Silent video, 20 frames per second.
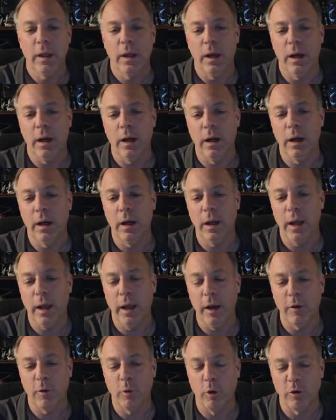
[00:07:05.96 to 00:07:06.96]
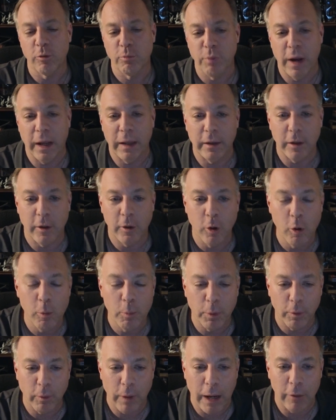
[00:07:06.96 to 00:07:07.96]
uh, and of course Bradley
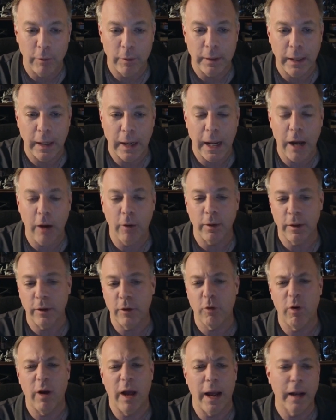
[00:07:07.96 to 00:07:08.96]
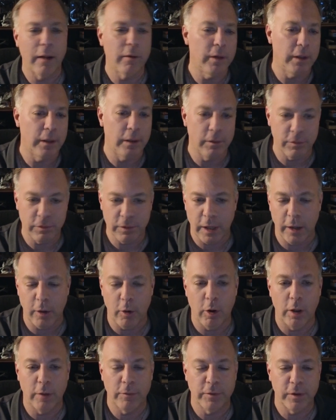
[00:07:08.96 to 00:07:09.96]
Cooper rounding it out, and Kraglin is kind
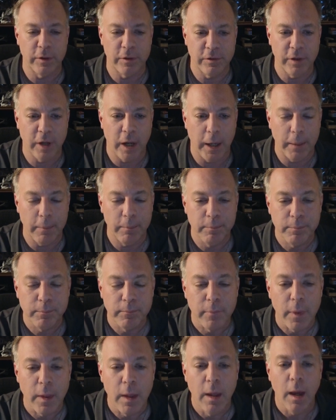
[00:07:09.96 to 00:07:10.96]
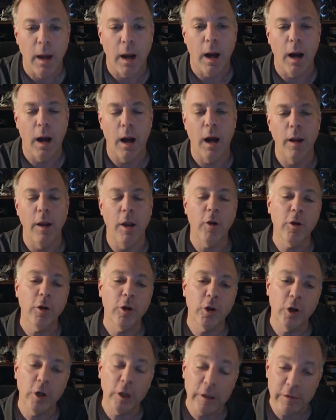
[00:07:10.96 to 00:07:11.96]
of off to the side. Uh, another
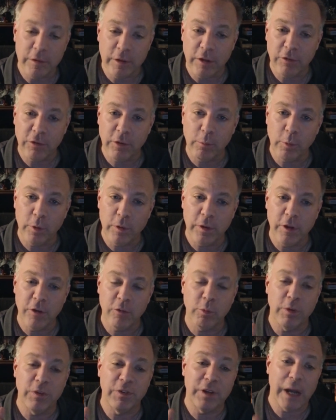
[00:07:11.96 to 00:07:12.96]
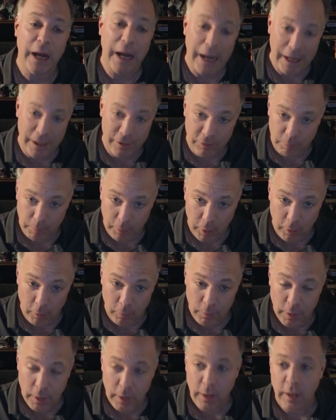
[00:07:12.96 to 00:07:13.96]
good addition with this was Cosmo.
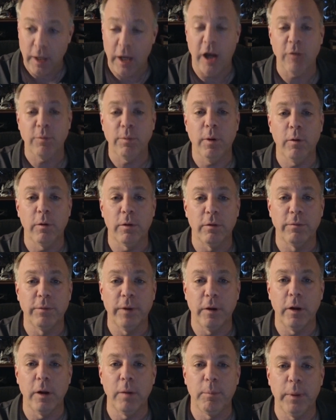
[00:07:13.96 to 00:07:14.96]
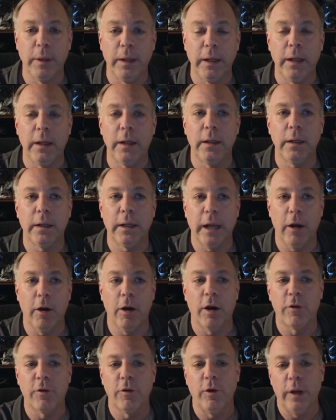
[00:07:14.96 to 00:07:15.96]
Cosmo was a very big
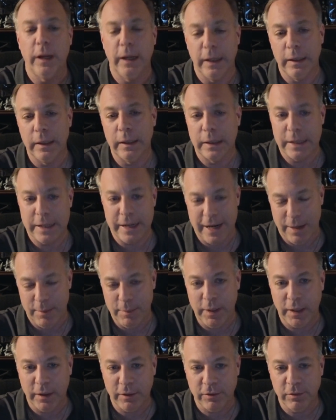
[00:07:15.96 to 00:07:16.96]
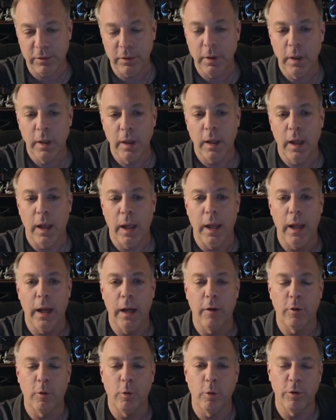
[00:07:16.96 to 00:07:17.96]
character in the comics,
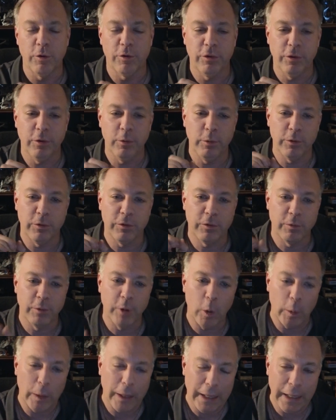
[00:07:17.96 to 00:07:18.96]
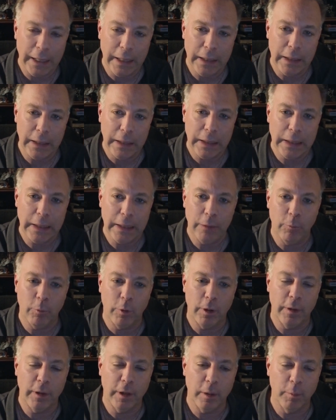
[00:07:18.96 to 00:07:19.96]
and of course, she was thrown in in
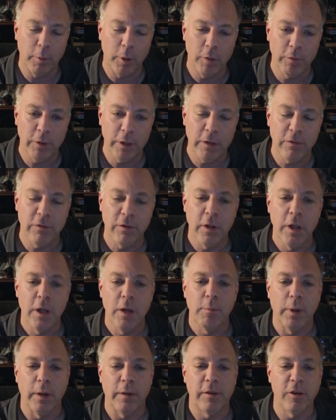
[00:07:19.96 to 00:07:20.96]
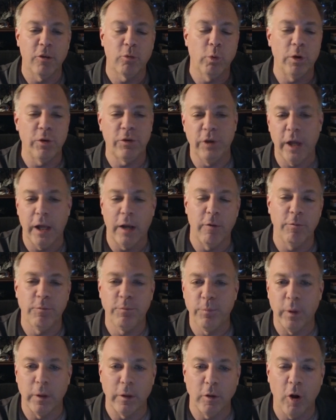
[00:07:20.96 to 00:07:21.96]
one of the other movies. But this one, she had a,
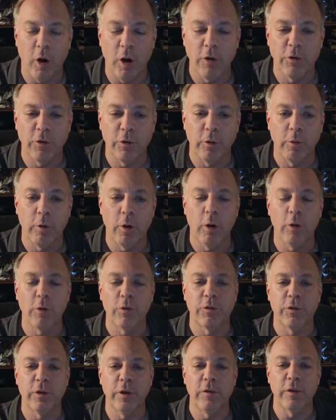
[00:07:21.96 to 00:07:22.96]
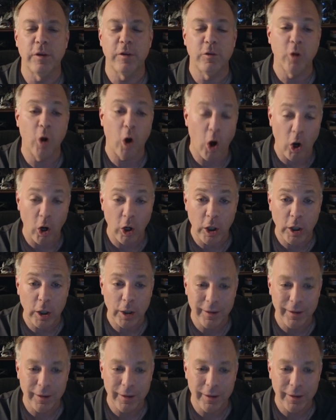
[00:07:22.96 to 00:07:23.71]
a larger role. She's a dog.